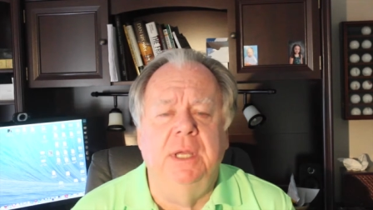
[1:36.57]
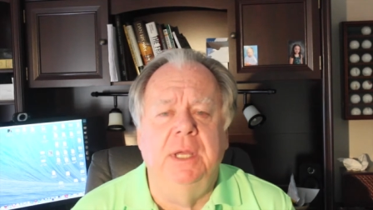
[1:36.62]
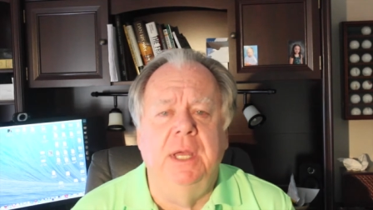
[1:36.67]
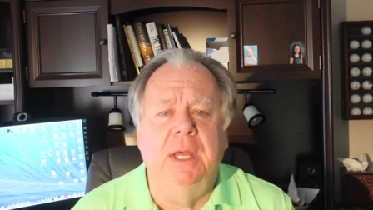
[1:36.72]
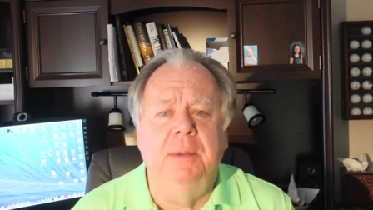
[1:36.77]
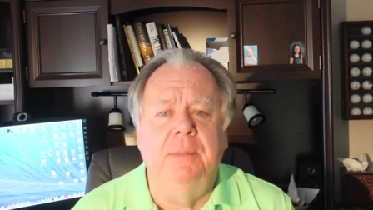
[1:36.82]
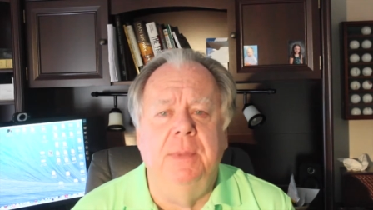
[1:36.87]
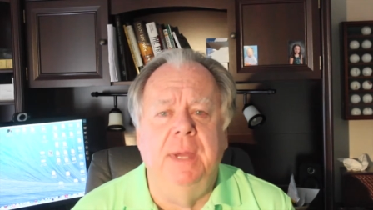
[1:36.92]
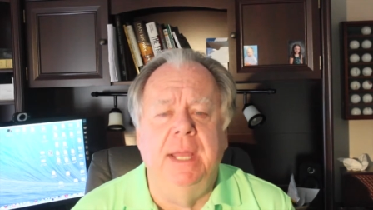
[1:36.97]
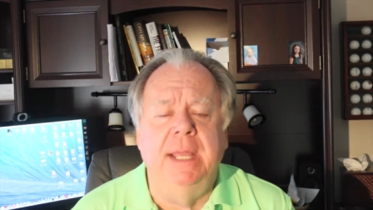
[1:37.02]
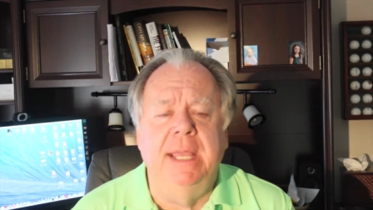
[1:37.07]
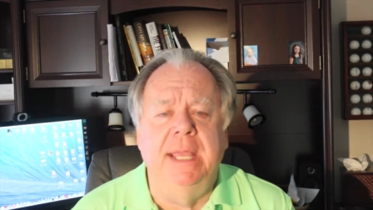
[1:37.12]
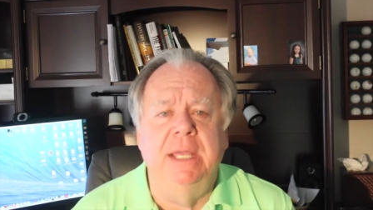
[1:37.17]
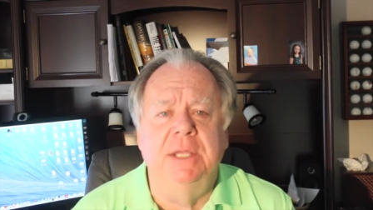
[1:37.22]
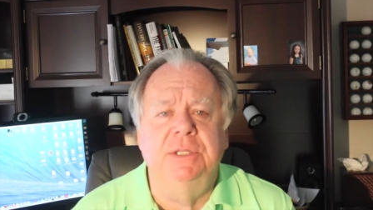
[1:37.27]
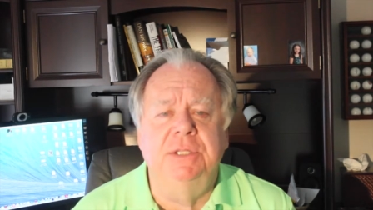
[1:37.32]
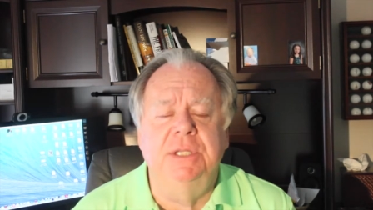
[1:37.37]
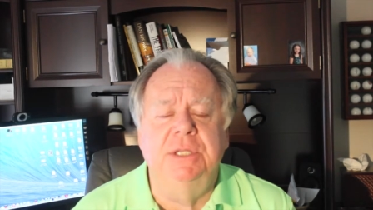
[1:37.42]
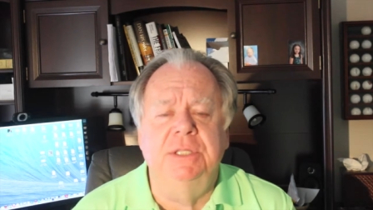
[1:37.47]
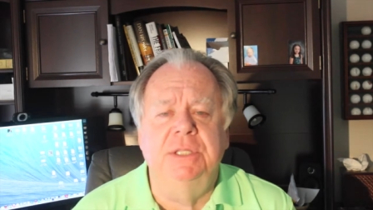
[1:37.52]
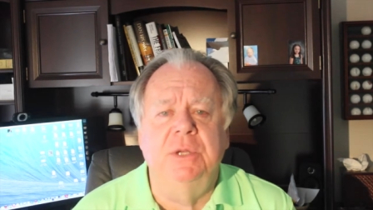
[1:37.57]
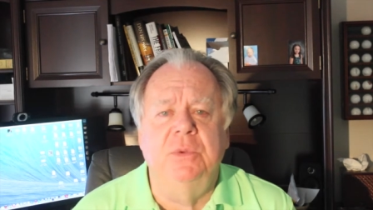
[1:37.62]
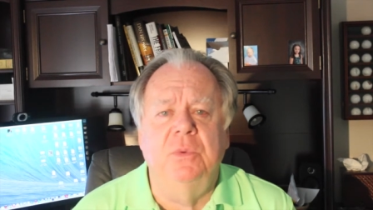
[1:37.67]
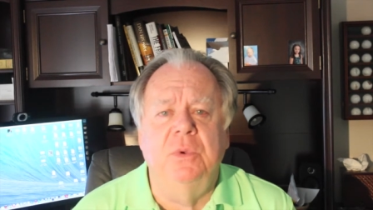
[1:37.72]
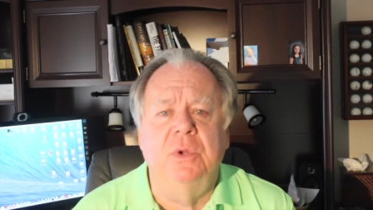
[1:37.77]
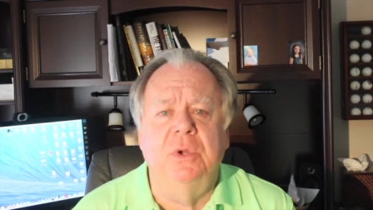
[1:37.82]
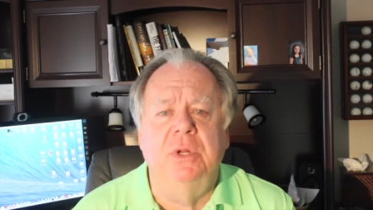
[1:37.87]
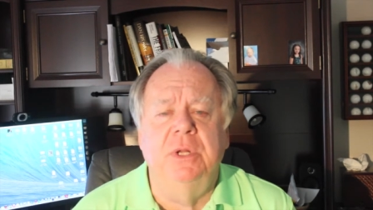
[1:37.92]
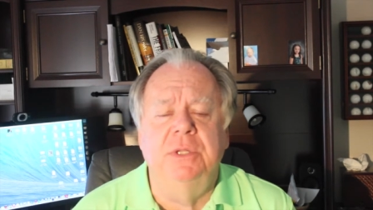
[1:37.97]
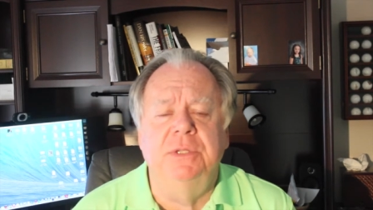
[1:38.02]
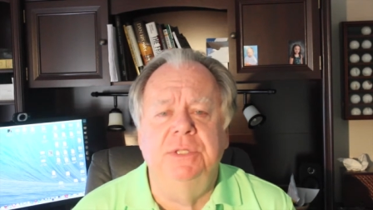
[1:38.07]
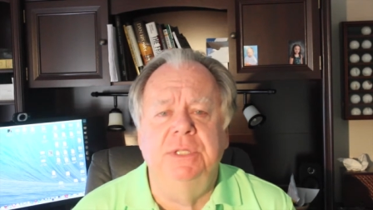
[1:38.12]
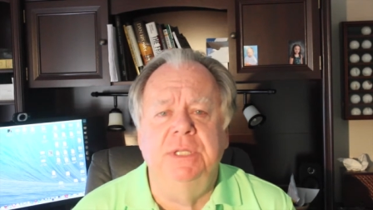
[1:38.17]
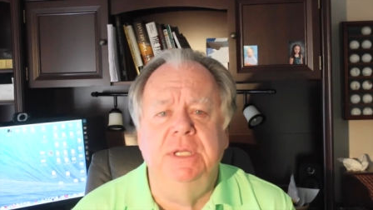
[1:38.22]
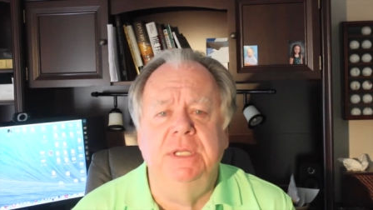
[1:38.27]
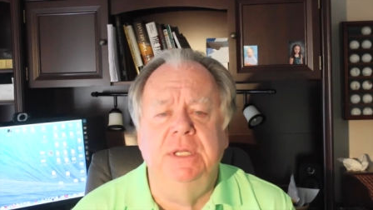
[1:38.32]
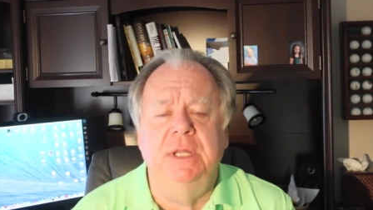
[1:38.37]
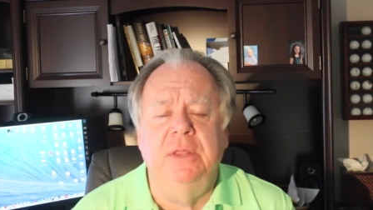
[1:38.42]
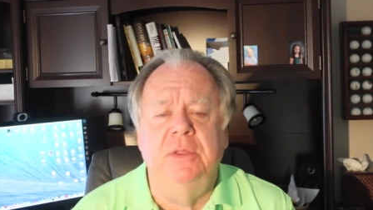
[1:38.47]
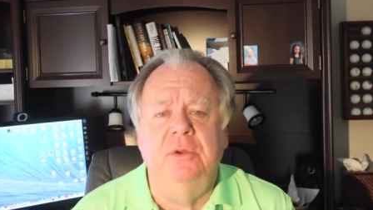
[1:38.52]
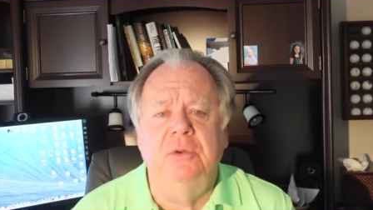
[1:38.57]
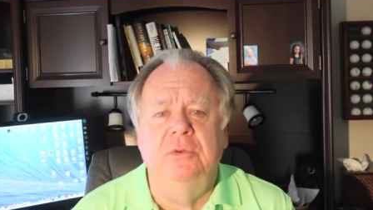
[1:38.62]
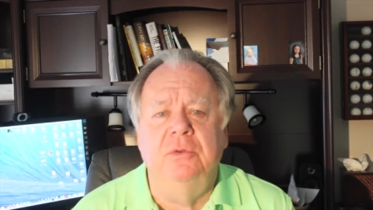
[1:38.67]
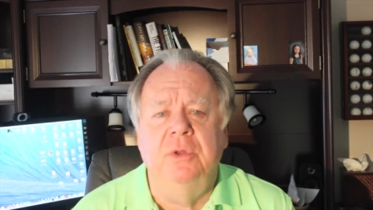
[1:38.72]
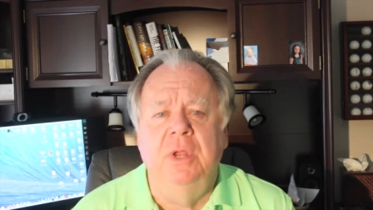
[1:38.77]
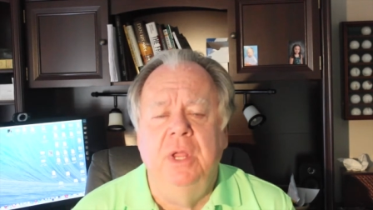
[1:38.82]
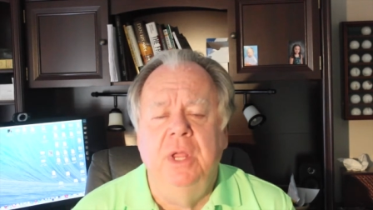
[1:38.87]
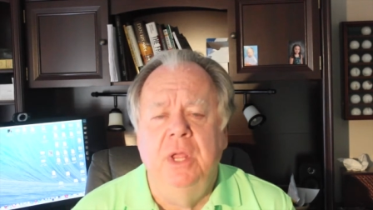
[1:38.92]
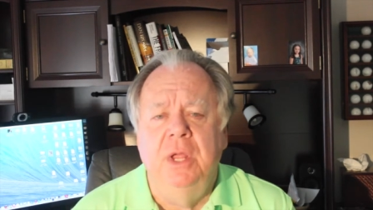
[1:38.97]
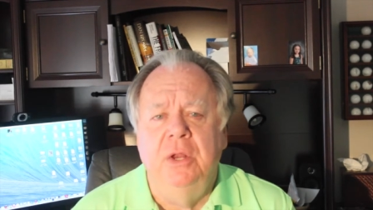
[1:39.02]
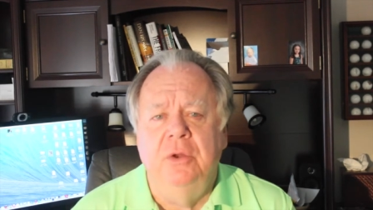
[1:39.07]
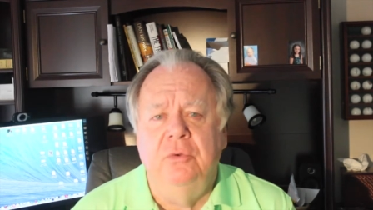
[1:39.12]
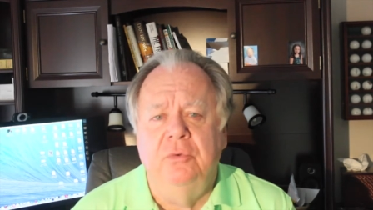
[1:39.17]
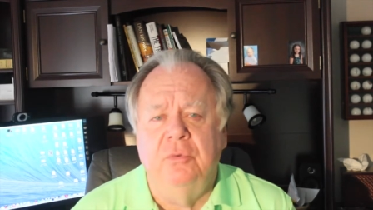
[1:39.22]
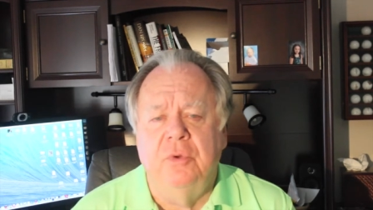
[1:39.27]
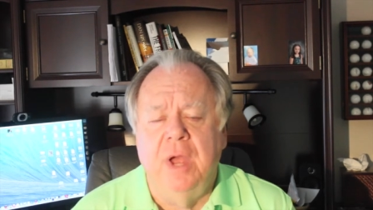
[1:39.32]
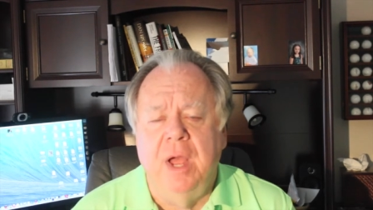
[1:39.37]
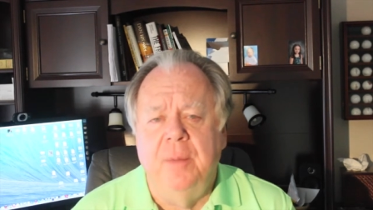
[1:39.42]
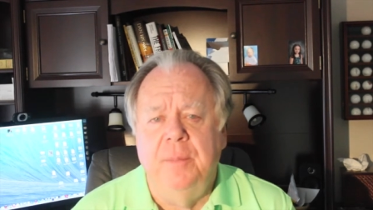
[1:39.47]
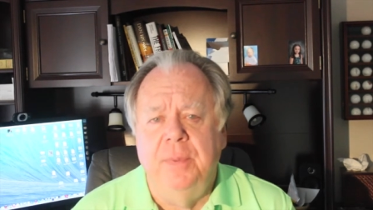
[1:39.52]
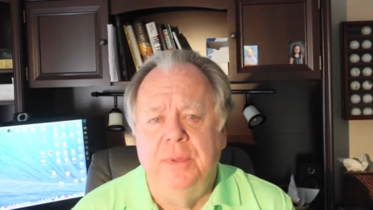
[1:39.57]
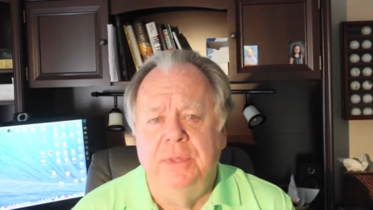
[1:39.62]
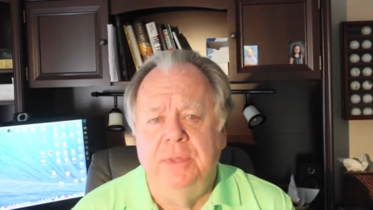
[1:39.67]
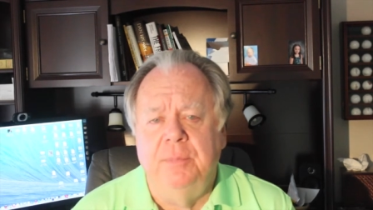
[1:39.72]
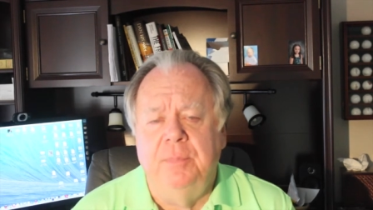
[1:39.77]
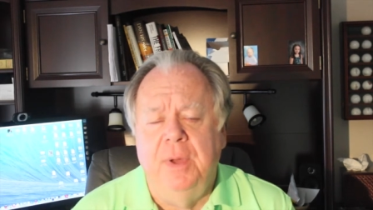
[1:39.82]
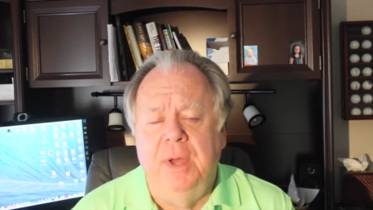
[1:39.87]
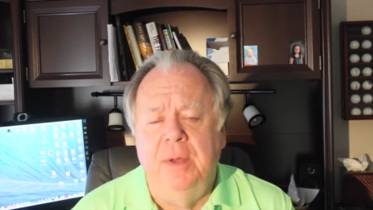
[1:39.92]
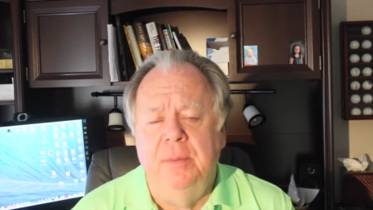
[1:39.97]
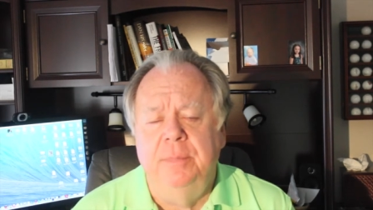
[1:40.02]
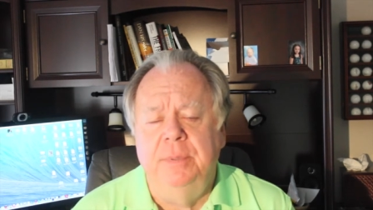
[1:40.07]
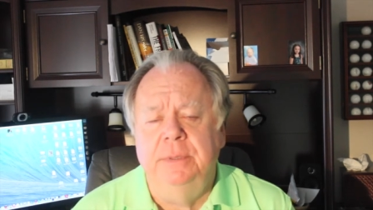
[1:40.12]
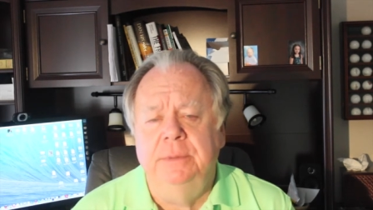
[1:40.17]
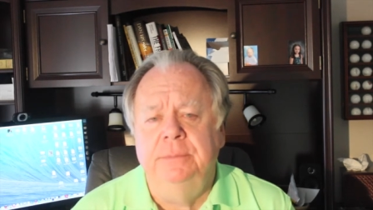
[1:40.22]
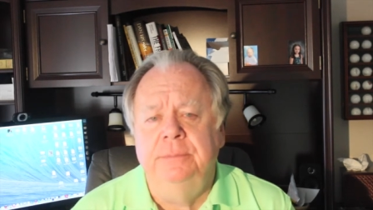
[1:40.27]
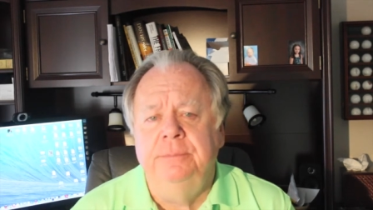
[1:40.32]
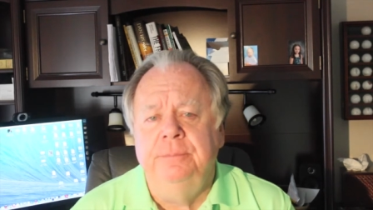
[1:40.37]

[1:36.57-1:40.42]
Uh, my guess is that we're going to see another drop at the pump.